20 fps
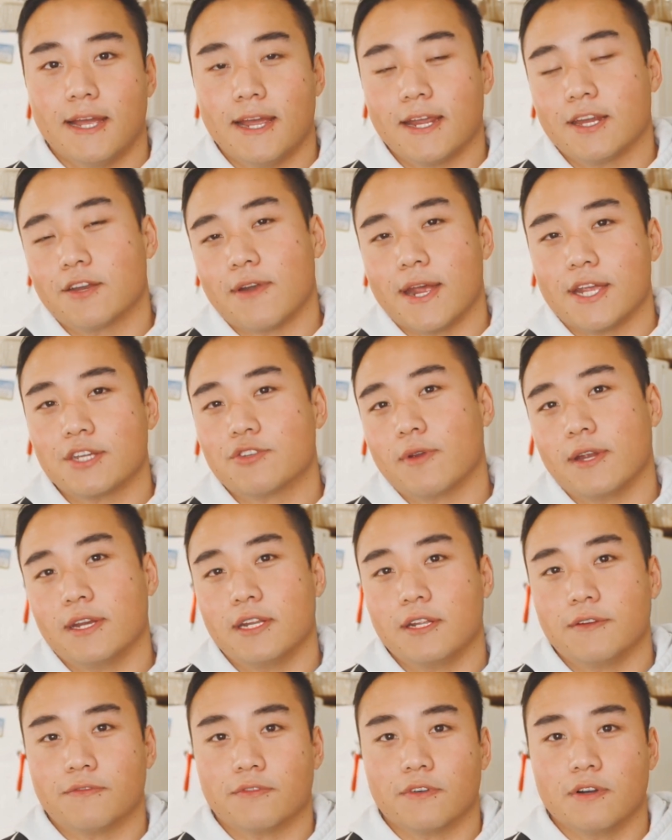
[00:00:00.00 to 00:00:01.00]
I
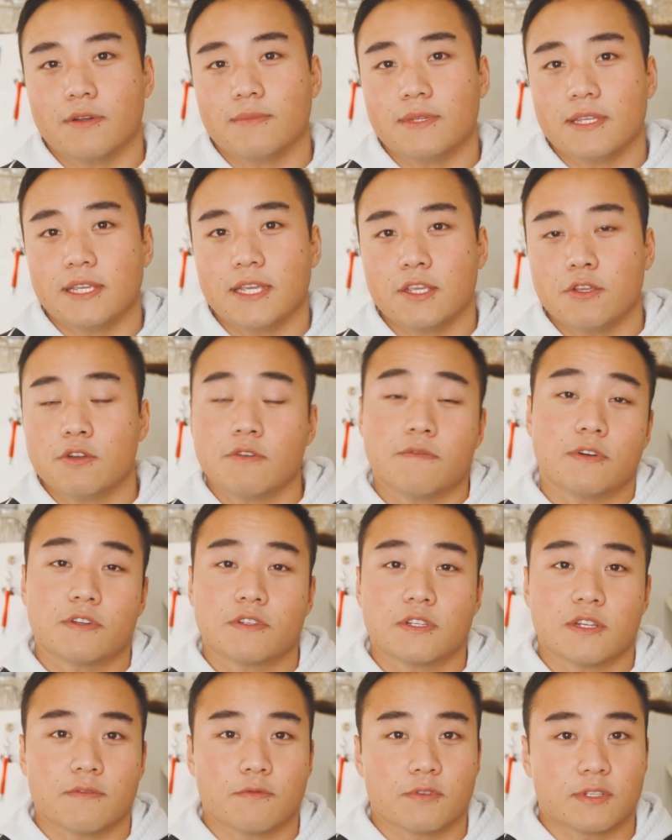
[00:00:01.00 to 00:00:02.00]
graduated from the
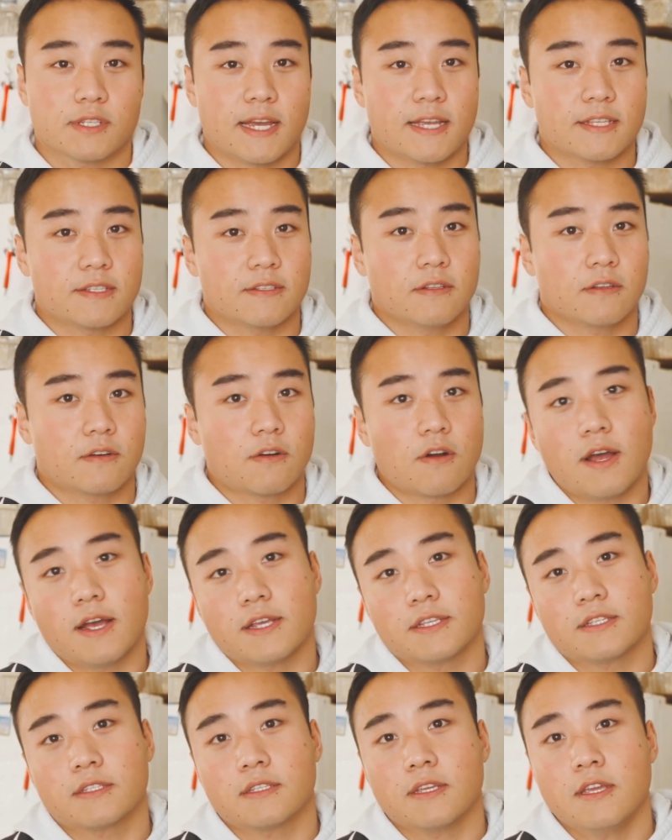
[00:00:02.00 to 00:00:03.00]
University of Wisconsin-La
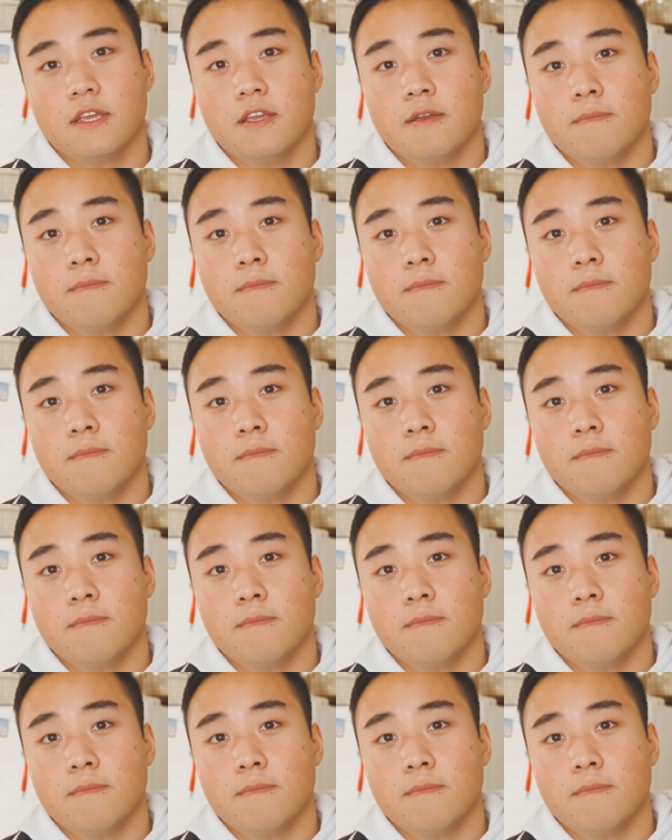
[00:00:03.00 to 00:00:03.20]
Crosse,